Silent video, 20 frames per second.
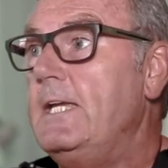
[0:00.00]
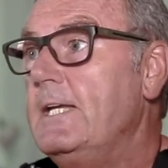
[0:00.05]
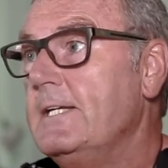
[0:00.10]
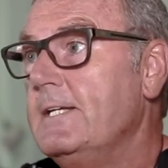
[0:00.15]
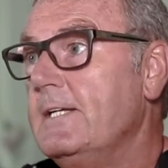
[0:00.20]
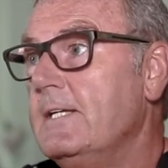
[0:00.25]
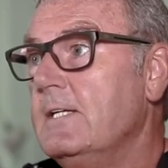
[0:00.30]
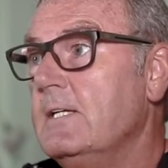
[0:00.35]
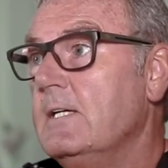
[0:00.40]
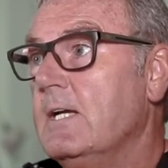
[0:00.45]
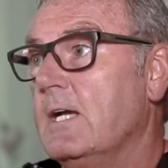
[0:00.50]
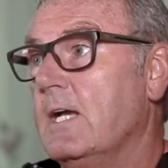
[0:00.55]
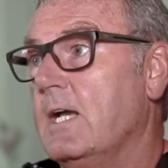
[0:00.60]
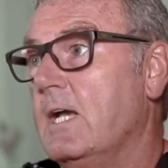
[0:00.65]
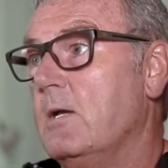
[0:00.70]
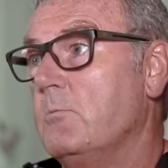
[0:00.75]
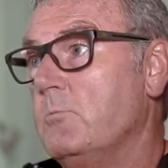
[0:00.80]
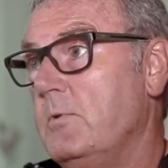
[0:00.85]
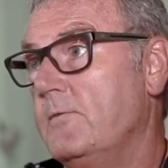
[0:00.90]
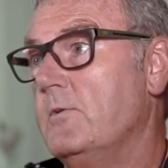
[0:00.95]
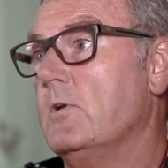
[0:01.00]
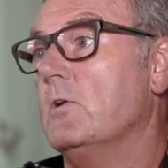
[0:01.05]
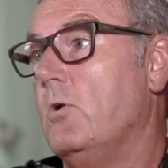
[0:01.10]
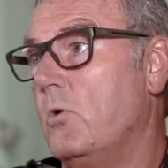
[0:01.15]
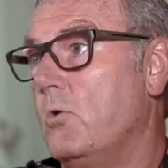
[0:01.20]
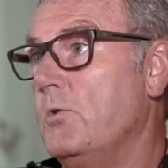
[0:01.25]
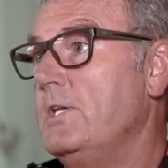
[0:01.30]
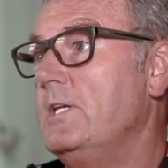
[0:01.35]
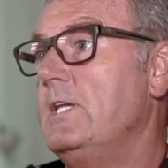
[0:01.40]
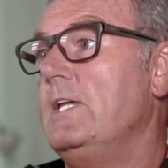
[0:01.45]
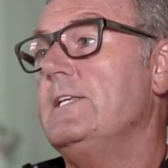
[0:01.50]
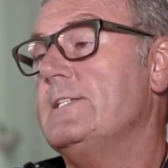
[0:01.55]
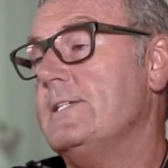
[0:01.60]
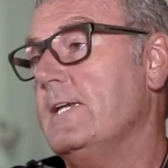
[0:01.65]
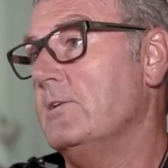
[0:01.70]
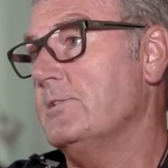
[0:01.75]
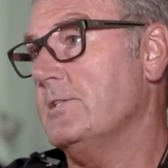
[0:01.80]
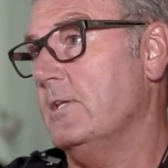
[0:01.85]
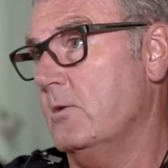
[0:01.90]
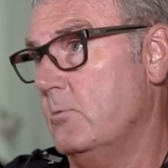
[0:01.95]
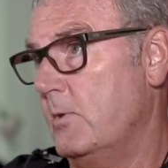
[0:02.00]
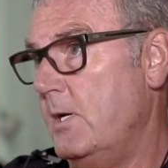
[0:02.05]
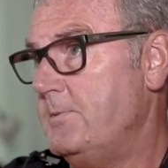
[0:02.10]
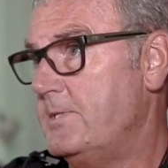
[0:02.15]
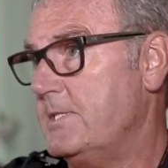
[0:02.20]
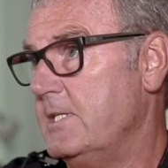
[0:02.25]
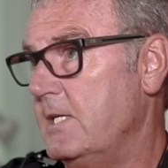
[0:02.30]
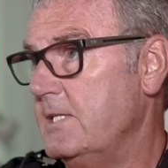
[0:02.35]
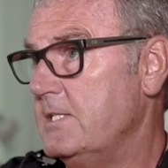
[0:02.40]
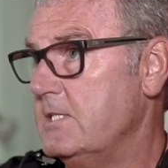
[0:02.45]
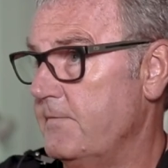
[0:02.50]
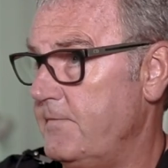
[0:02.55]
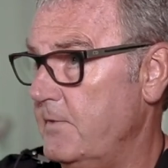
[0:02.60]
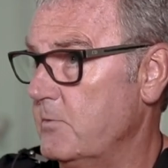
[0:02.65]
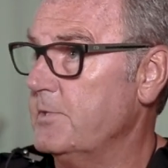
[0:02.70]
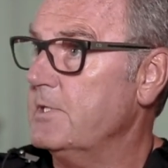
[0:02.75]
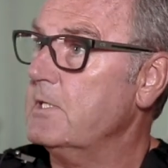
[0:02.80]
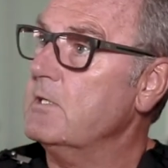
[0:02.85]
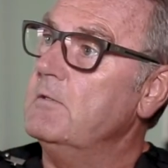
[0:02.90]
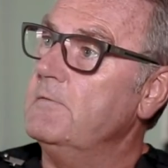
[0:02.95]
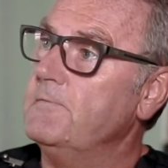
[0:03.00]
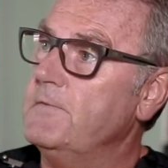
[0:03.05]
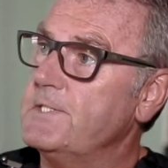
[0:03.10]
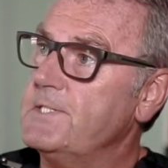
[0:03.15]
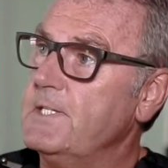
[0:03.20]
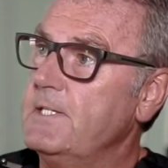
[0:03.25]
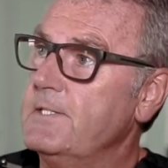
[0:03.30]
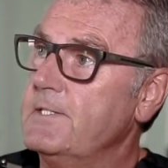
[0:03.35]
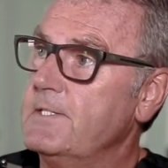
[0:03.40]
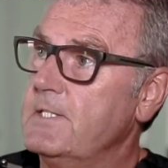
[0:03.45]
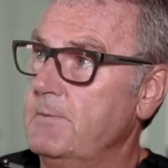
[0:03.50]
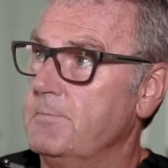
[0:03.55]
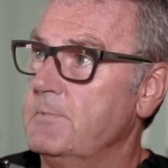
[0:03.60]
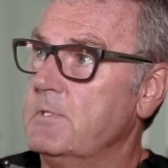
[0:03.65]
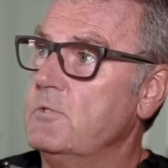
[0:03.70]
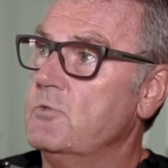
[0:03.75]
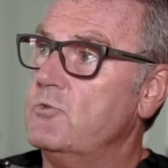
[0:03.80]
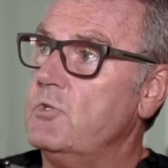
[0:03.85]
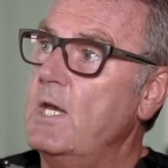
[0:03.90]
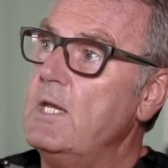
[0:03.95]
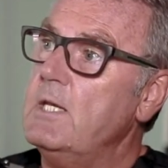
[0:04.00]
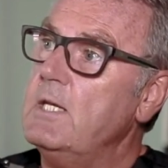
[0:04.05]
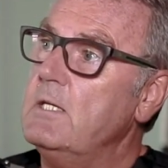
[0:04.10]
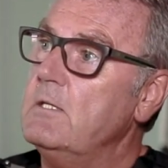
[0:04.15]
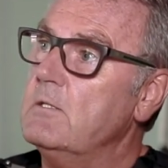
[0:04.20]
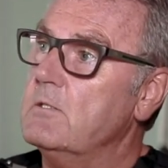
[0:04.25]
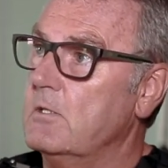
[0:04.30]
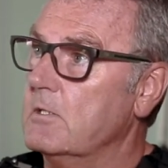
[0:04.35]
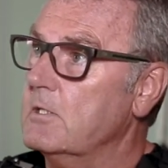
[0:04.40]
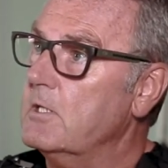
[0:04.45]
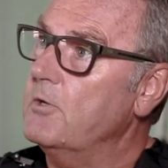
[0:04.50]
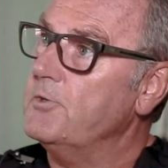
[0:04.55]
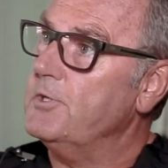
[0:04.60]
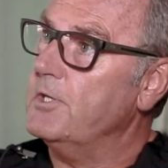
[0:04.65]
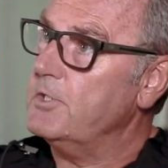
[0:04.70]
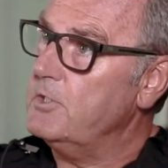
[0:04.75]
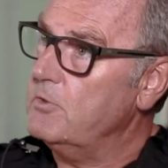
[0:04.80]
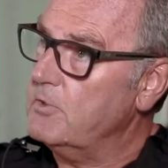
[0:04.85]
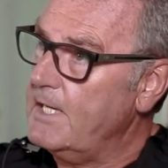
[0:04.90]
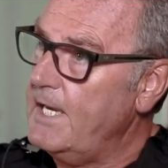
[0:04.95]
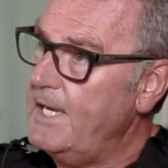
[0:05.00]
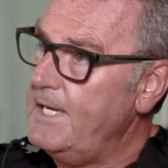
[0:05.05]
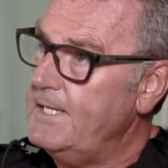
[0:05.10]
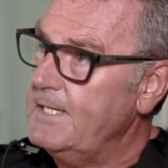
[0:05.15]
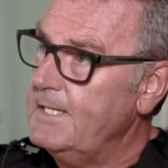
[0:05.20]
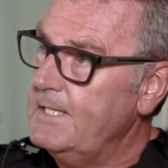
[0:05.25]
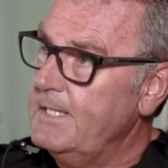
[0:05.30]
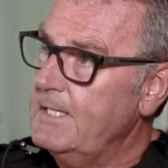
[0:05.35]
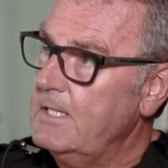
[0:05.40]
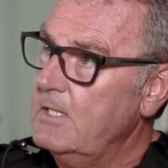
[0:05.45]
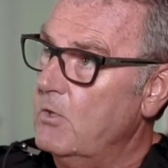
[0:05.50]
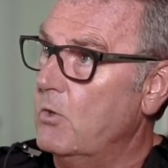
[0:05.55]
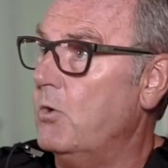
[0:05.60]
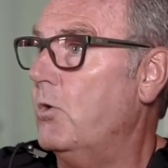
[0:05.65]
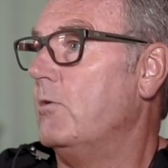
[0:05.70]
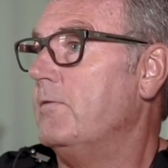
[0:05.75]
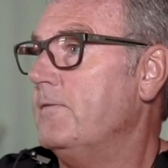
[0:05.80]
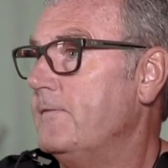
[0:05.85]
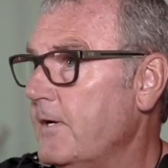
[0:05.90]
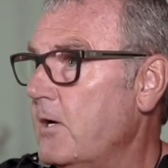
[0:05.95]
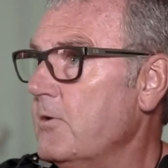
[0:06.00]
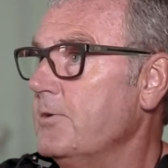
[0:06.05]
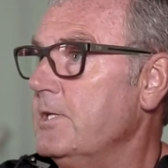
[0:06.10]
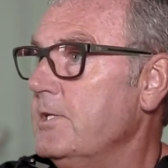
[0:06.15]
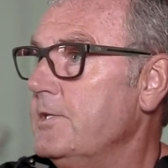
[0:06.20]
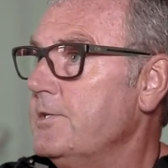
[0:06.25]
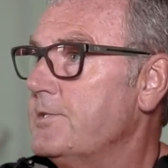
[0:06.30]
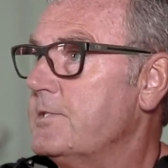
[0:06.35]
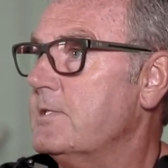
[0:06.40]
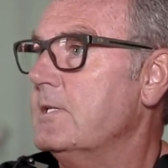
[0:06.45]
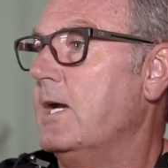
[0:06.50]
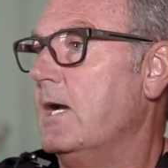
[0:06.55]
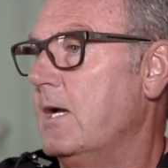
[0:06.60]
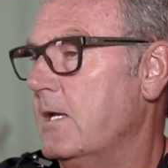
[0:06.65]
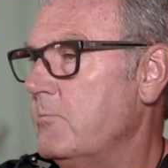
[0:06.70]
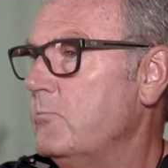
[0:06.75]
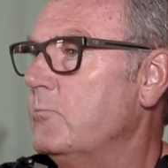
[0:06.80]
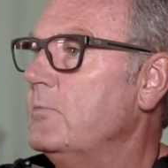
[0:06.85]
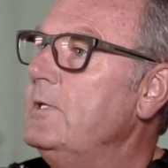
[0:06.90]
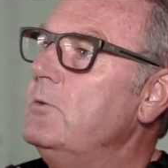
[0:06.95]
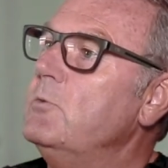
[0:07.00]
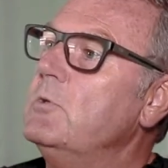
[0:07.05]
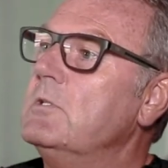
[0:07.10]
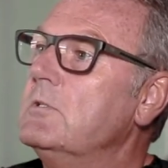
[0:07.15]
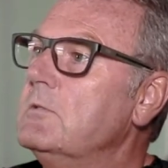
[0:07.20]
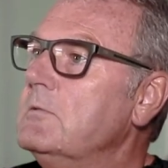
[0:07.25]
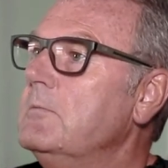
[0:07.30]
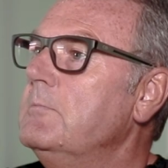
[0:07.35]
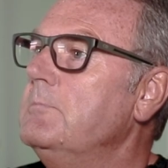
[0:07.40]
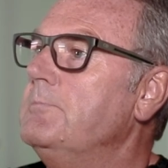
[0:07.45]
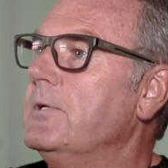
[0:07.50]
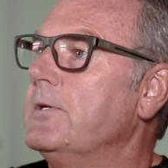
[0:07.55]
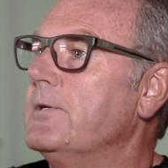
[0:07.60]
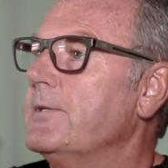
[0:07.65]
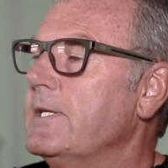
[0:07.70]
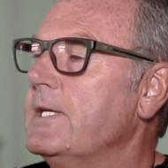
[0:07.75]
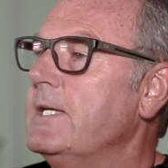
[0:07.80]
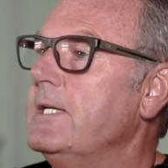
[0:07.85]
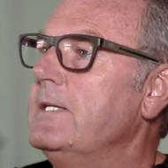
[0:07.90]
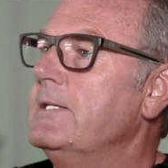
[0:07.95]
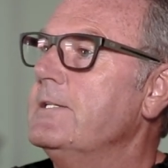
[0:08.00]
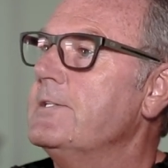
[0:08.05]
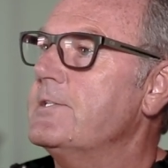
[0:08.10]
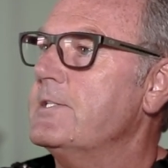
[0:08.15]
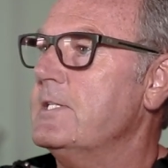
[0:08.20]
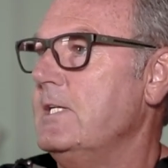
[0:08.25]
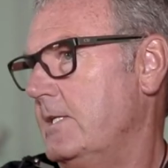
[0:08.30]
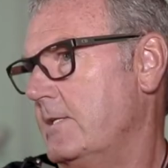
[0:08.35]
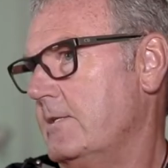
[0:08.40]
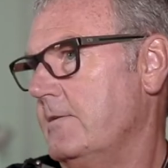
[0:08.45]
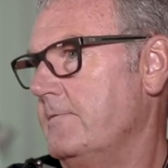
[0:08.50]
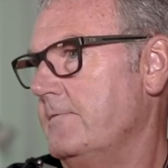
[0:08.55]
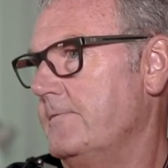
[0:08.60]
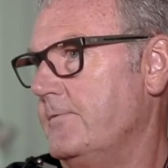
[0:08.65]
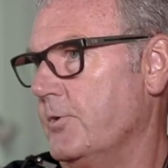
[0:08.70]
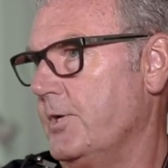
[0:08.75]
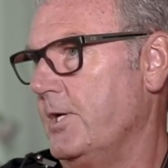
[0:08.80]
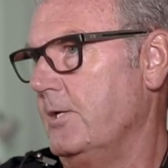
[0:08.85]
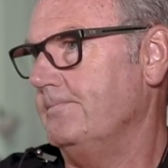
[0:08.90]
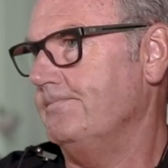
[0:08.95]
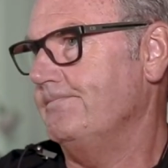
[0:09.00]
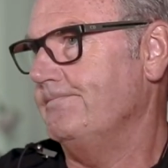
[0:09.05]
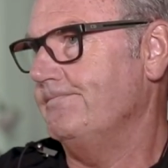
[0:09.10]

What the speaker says: We've got all the details on the website if you want to go and visit tiptontraining.co.uk or phone us and we will book the seat for you.